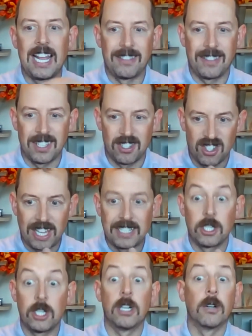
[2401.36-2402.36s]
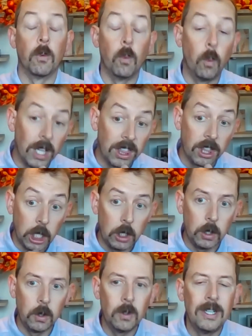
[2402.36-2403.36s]
at the center with
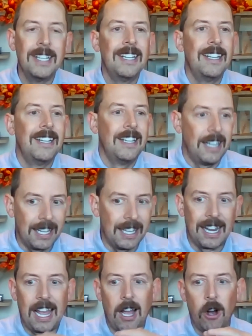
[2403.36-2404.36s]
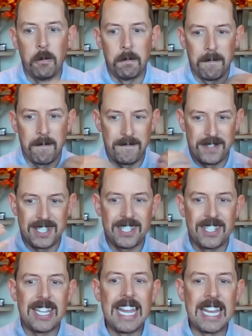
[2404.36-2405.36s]
you and help
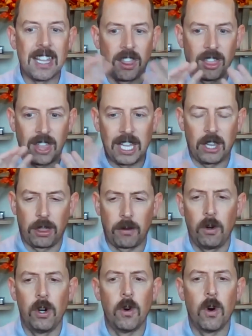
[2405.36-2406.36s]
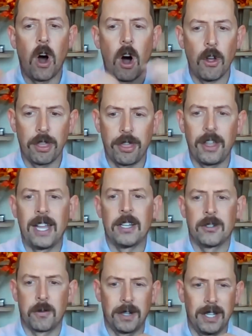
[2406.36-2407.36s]
see and think through all
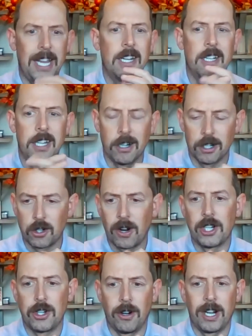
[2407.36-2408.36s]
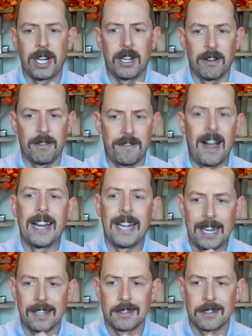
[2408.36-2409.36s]
things related to your treasury and your
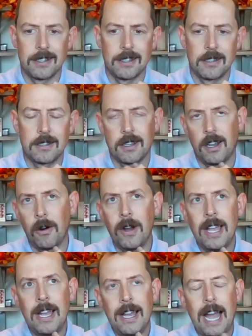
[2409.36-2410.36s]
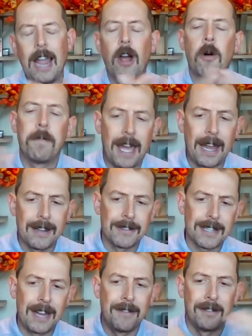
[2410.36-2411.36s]
finances. So I hope that is
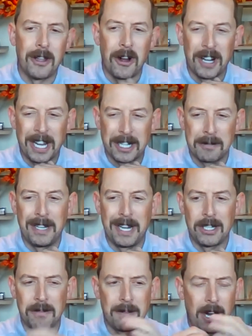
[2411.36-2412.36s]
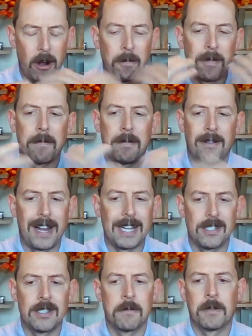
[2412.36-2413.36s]
kind of a long explanation, but I hope that
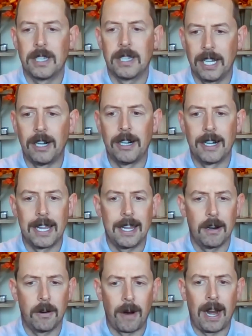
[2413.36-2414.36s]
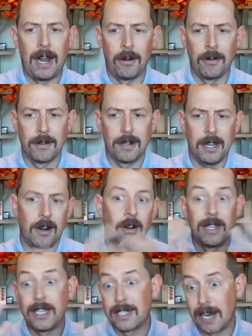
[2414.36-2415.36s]
provides some clarity around, at
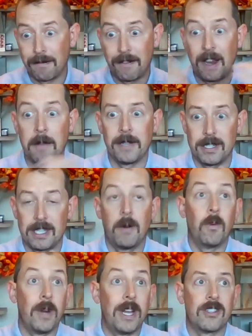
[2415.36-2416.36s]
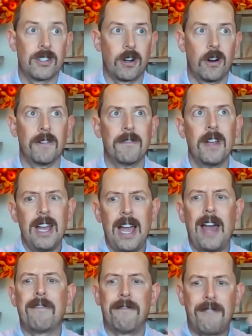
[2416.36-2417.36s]
least how families that we serve
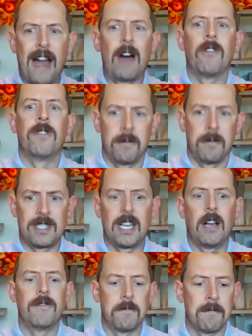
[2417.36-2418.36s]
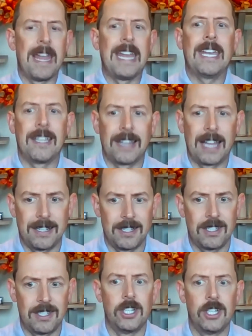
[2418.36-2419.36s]
have found themselves making that
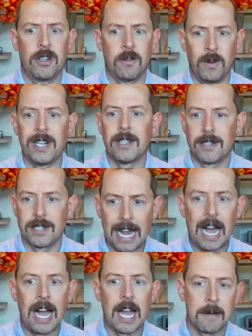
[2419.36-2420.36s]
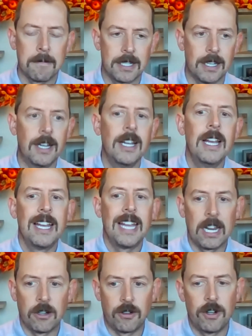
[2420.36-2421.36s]
decision when it's time to
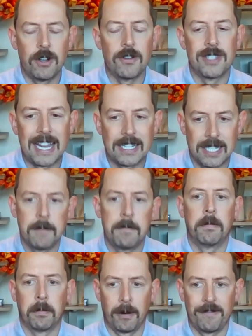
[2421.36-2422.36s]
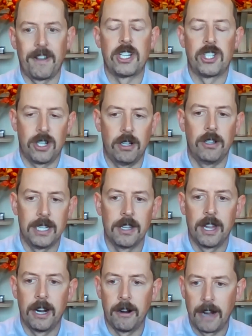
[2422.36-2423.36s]
introduce that type of professional into
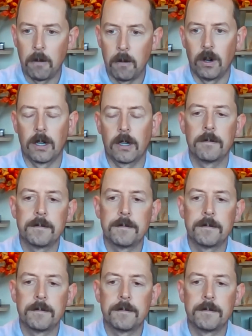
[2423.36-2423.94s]
their network.